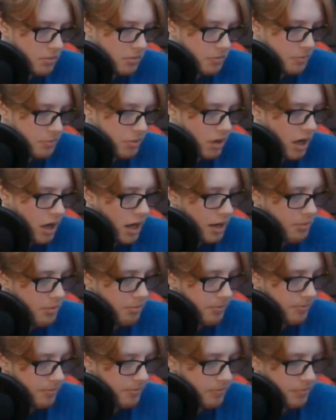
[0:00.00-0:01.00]
Prime,
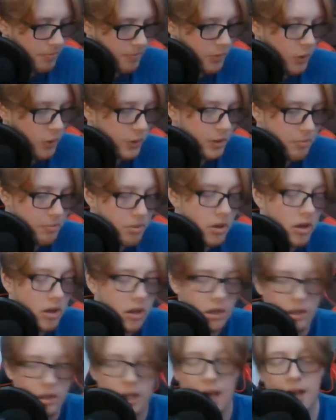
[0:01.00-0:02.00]
Logan
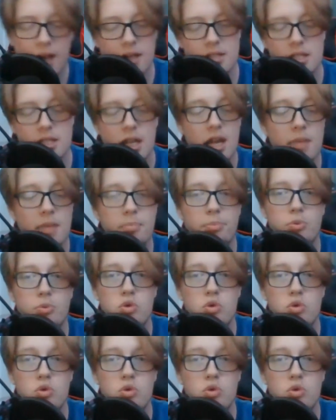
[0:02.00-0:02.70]
Paul, KSI,